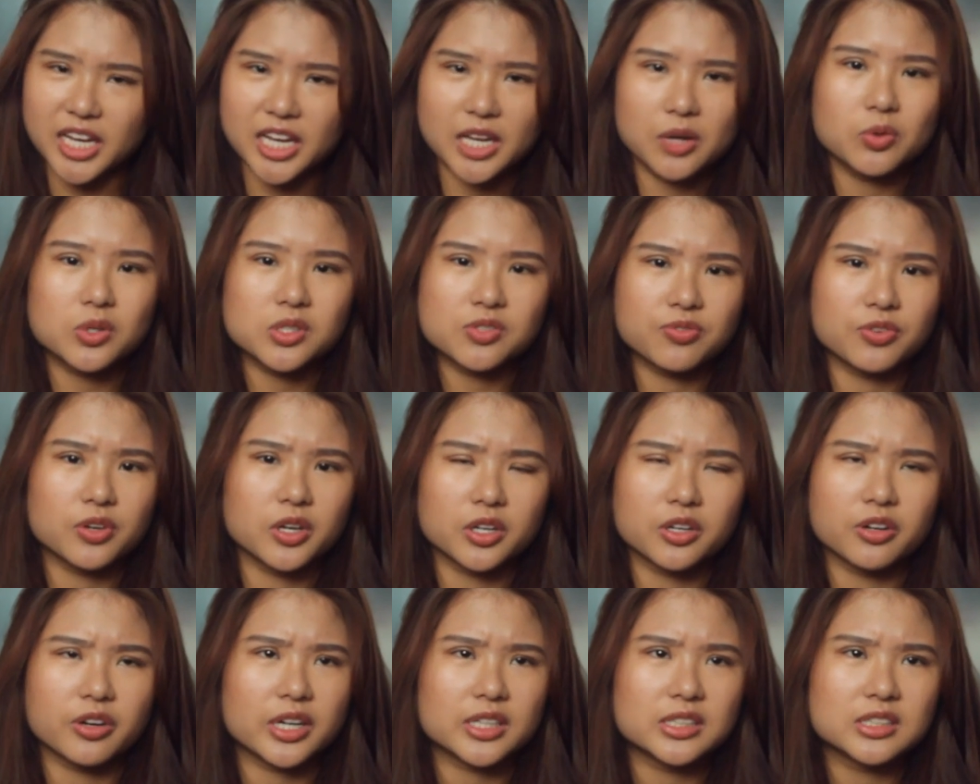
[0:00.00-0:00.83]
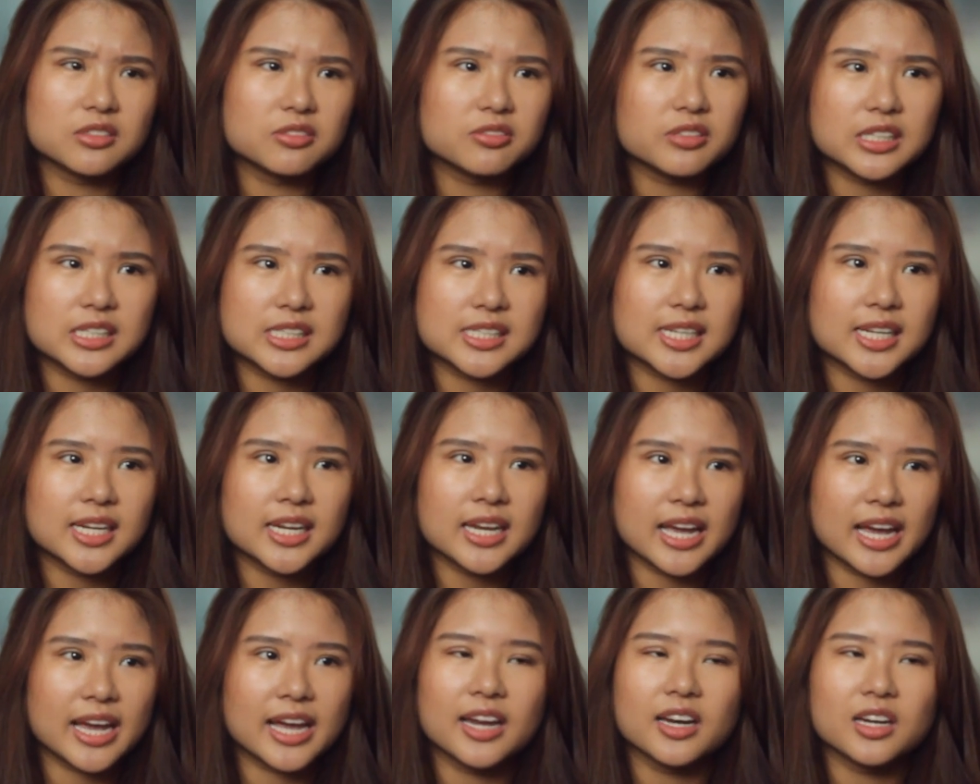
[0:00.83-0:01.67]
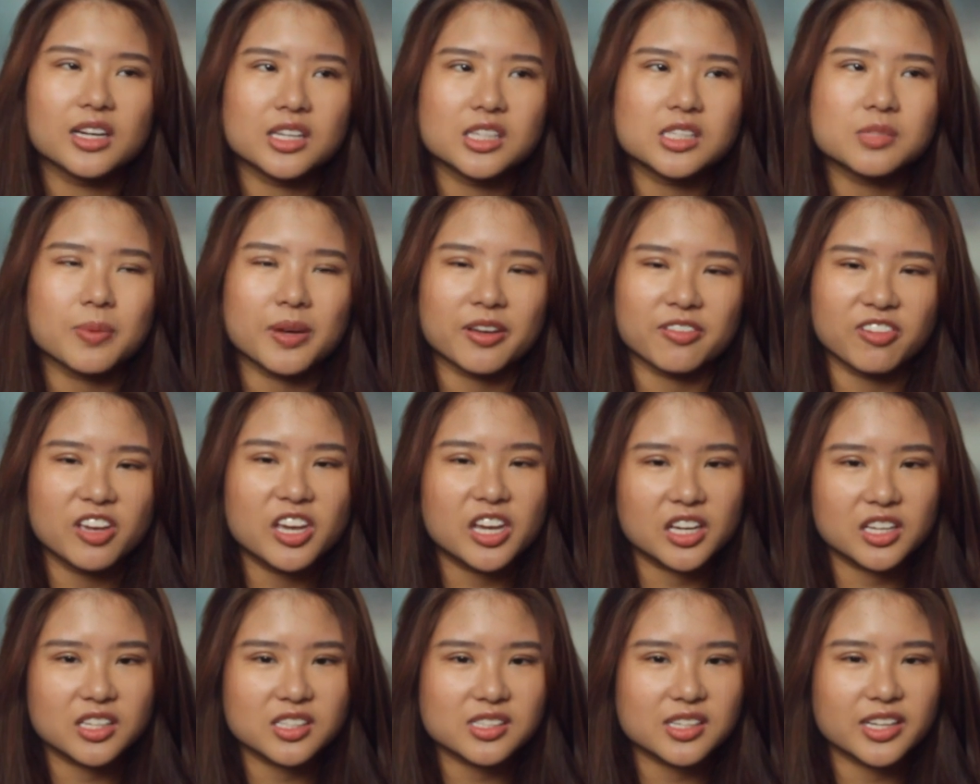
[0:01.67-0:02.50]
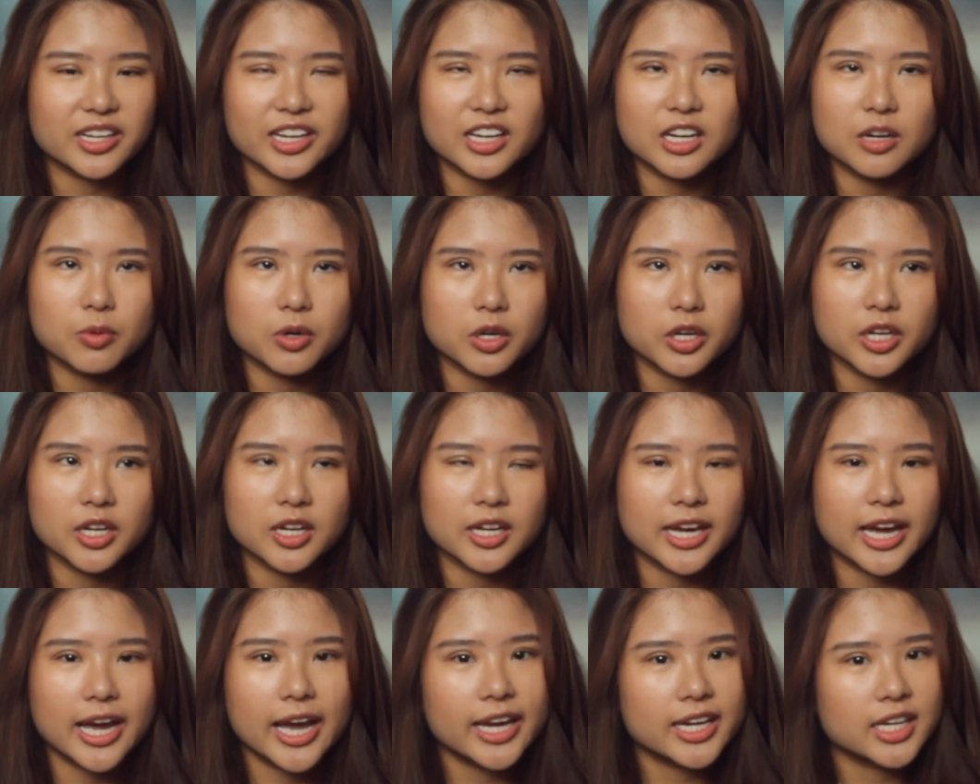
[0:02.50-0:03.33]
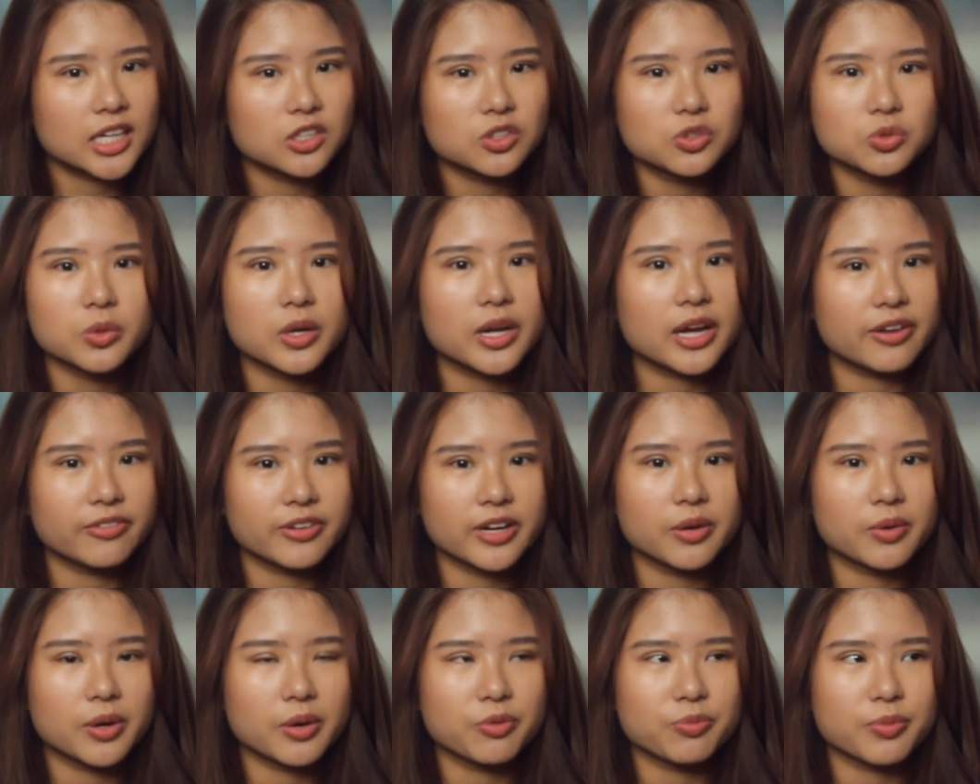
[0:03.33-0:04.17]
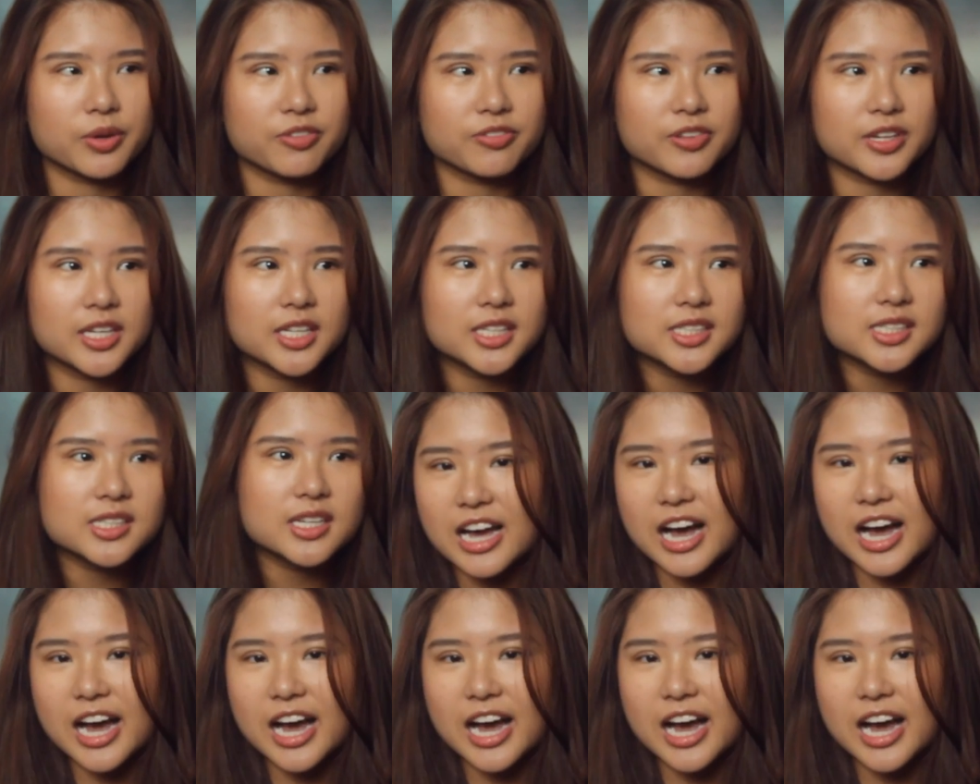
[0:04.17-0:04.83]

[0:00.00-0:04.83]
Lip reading: It was for a corrective reason, and it's my face. Like, come on, like I can do whatever I want with my face.